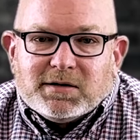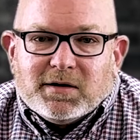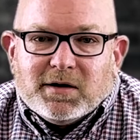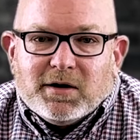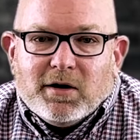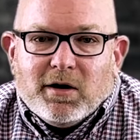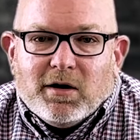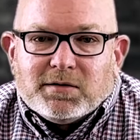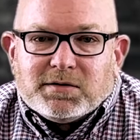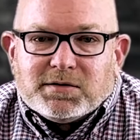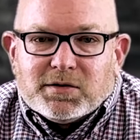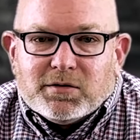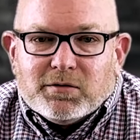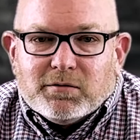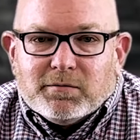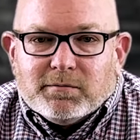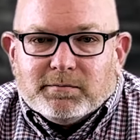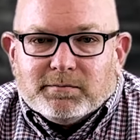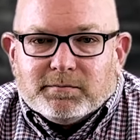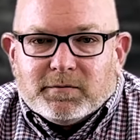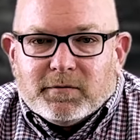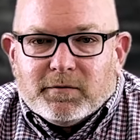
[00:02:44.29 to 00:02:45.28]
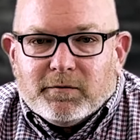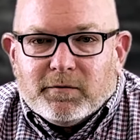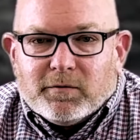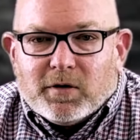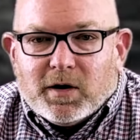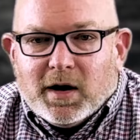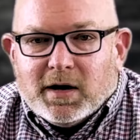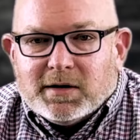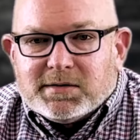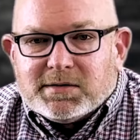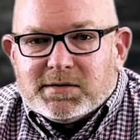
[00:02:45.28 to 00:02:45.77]
And then also
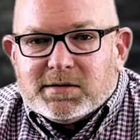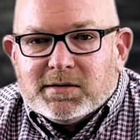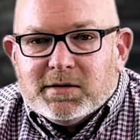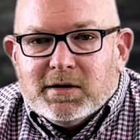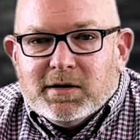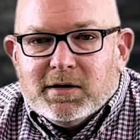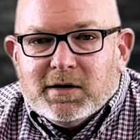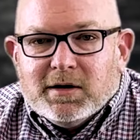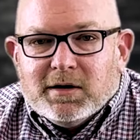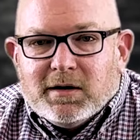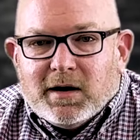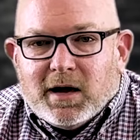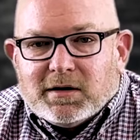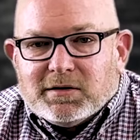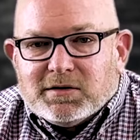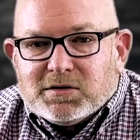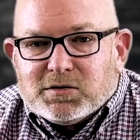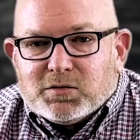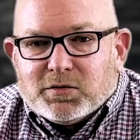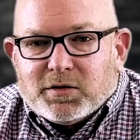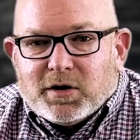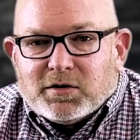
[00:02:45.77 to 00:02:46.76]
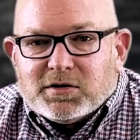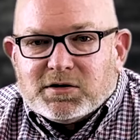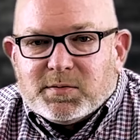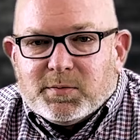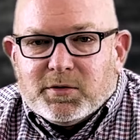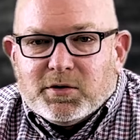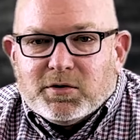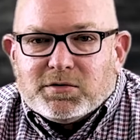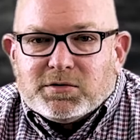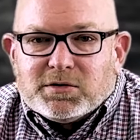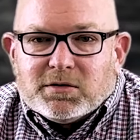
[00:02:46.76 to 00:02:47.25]
for us, not just with our
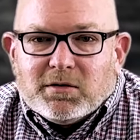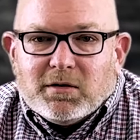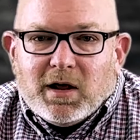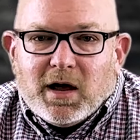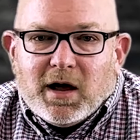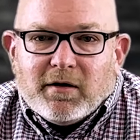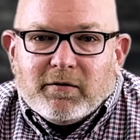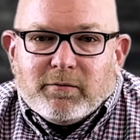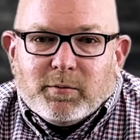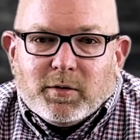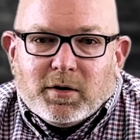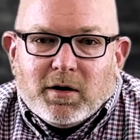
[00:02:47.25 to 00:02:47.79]
spiritual life,